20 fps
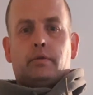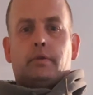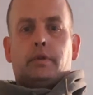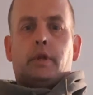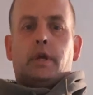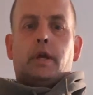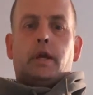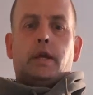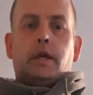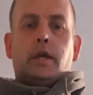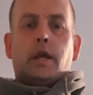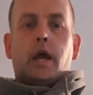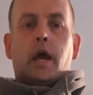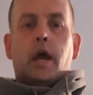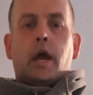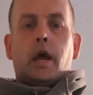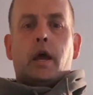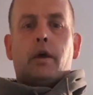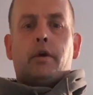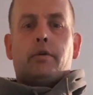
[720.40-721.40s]

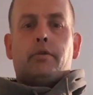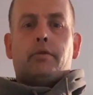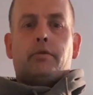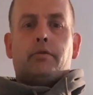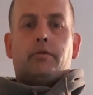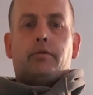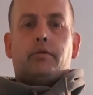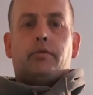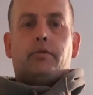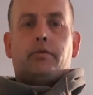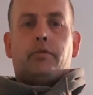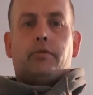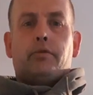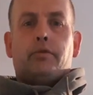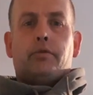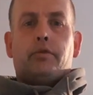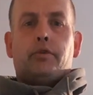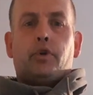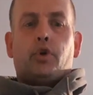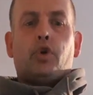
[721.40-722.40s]
the
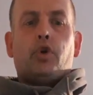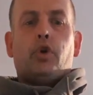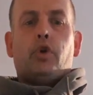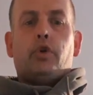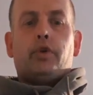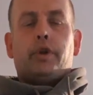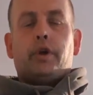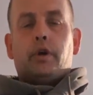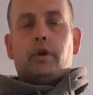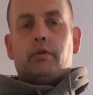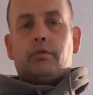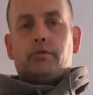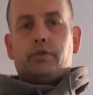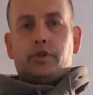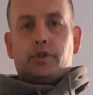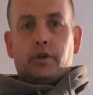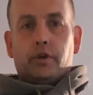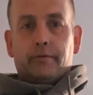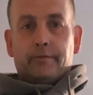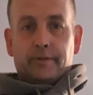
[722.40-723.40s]
Corda
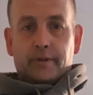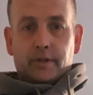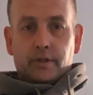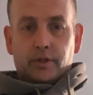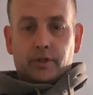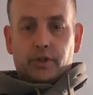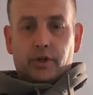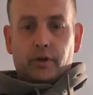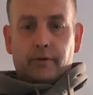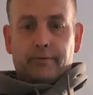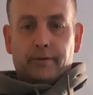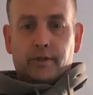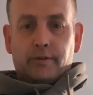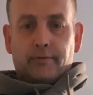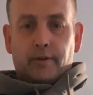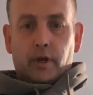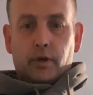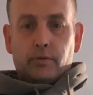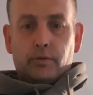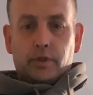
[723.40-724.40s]
surface
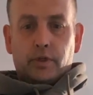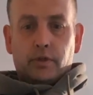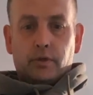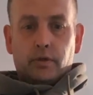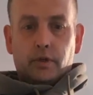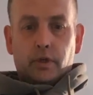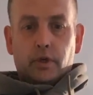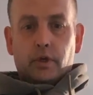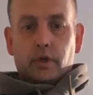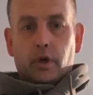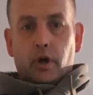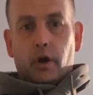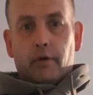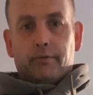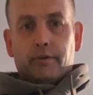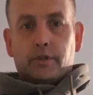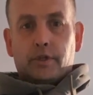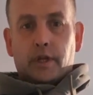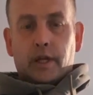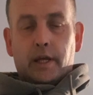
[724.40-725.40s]
floats.
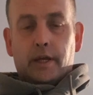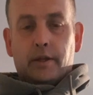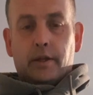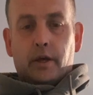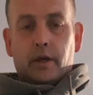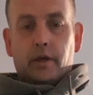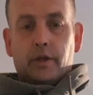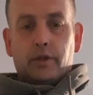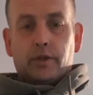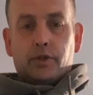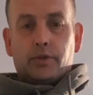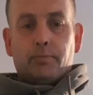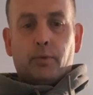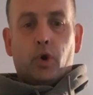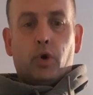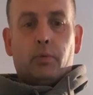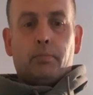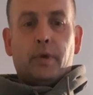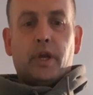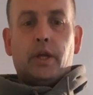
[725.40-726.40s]
Obviously the
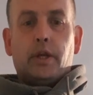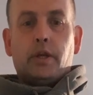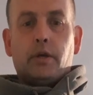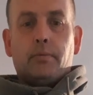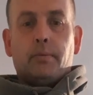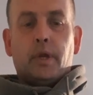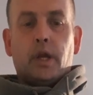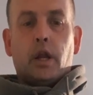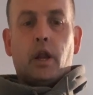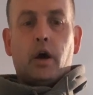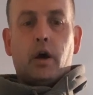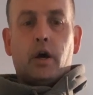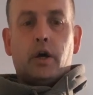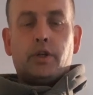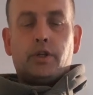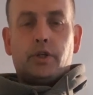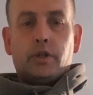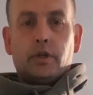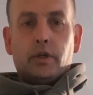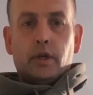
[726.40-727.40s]
small, medium, and
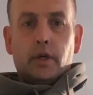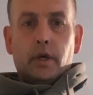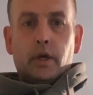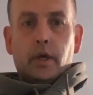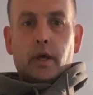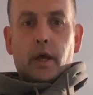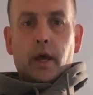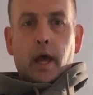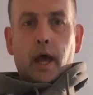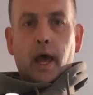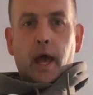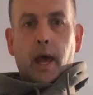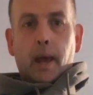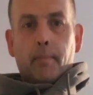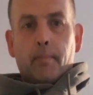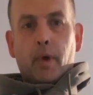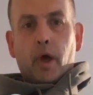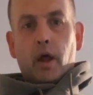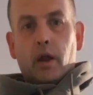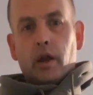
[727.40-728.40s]
large.
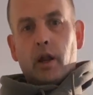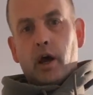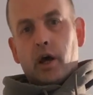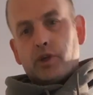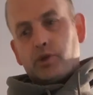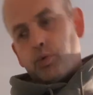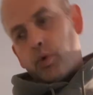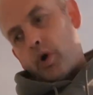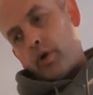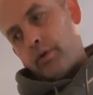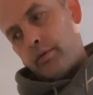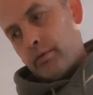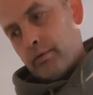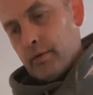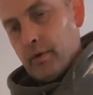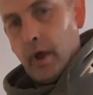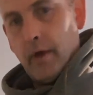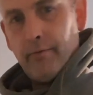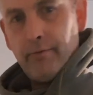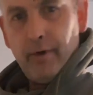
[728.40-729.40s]
Large
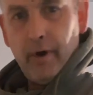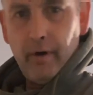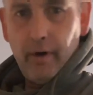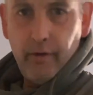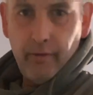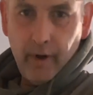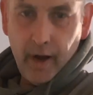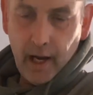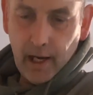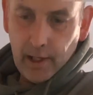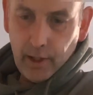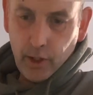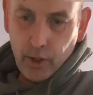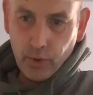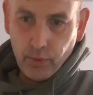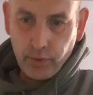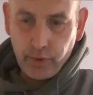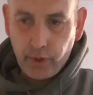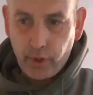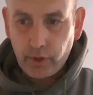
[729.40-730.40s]
one very rarely
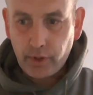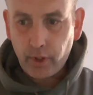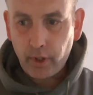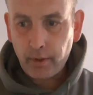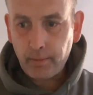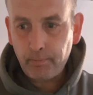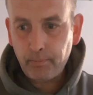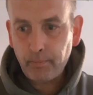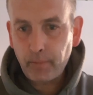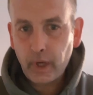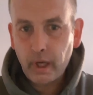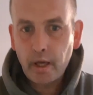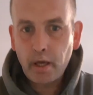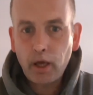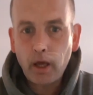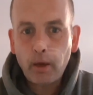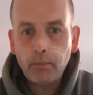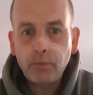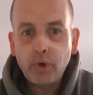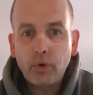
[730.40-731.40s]
used because I'm
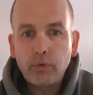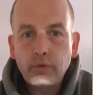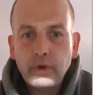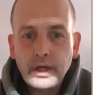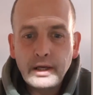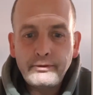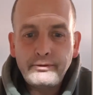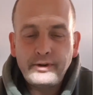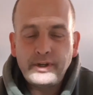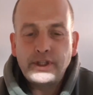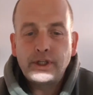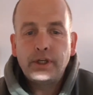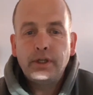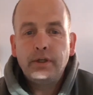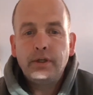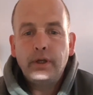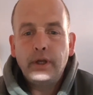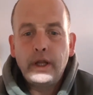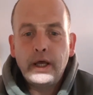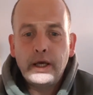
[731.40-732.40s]
not really
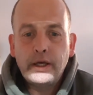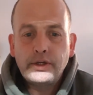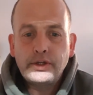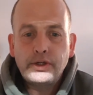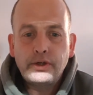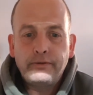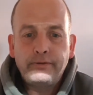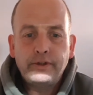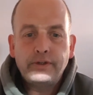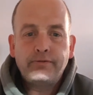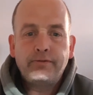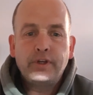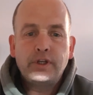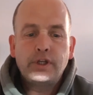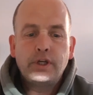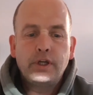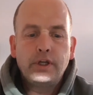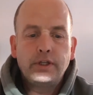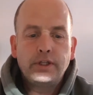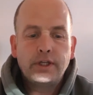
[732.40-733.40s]
fishing surface
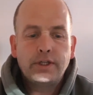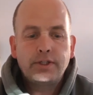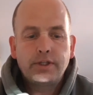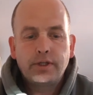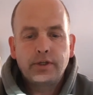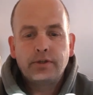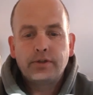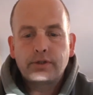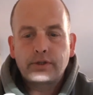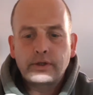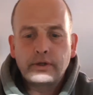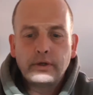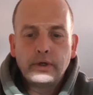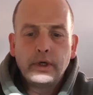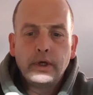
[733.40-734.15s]
fishing at distance.